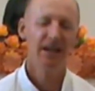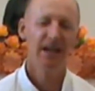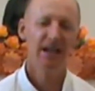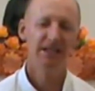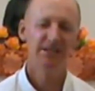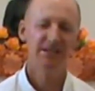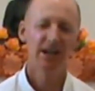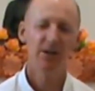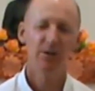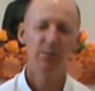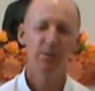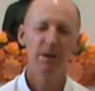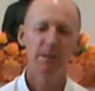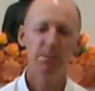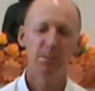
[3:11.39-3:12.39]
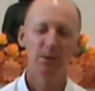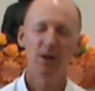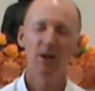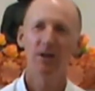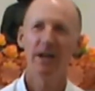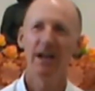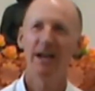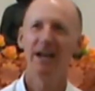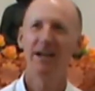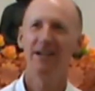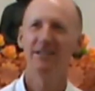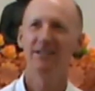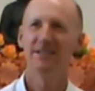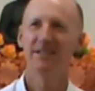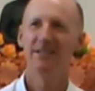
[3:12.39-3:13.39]
And so if we block
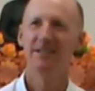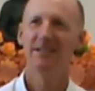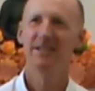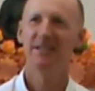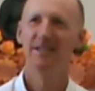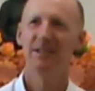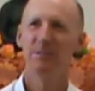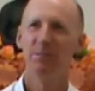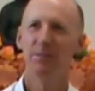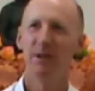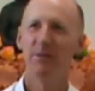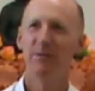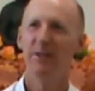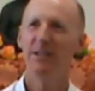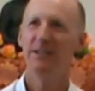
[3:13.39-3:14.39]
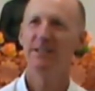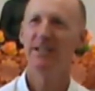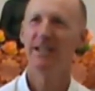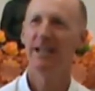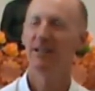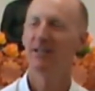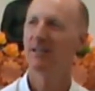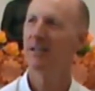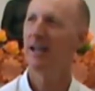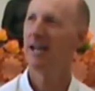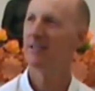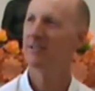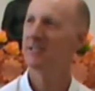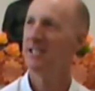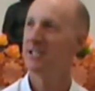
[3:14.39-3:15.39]
out by fixing our
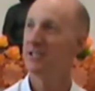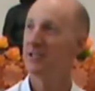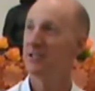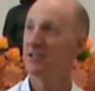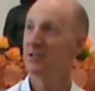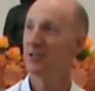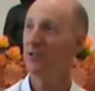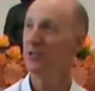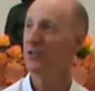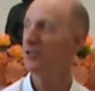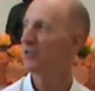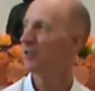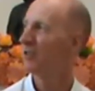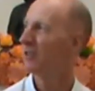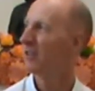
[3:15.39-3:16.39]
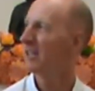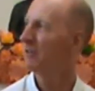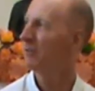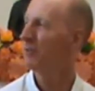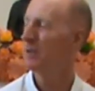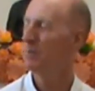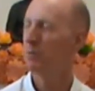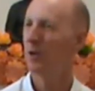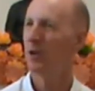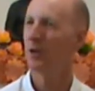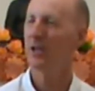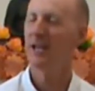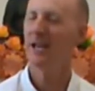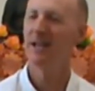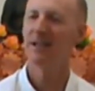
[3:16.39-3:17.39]
attention too strongly, if we
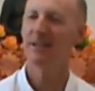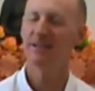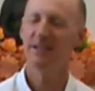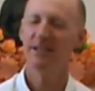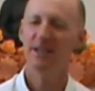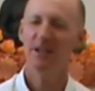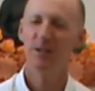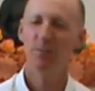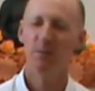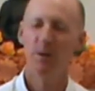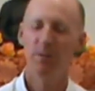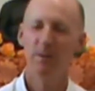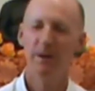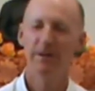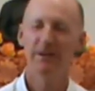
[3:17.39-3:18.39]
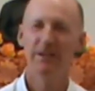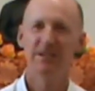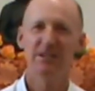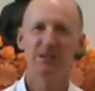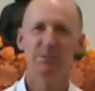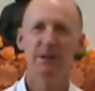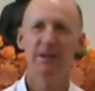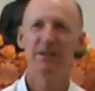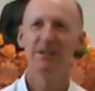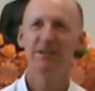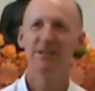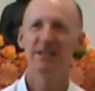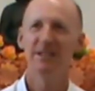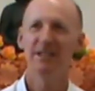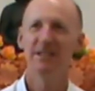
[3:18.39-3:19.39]
block out what we're
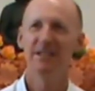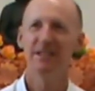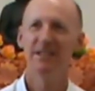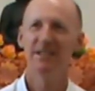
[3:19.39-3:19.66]
experiencing,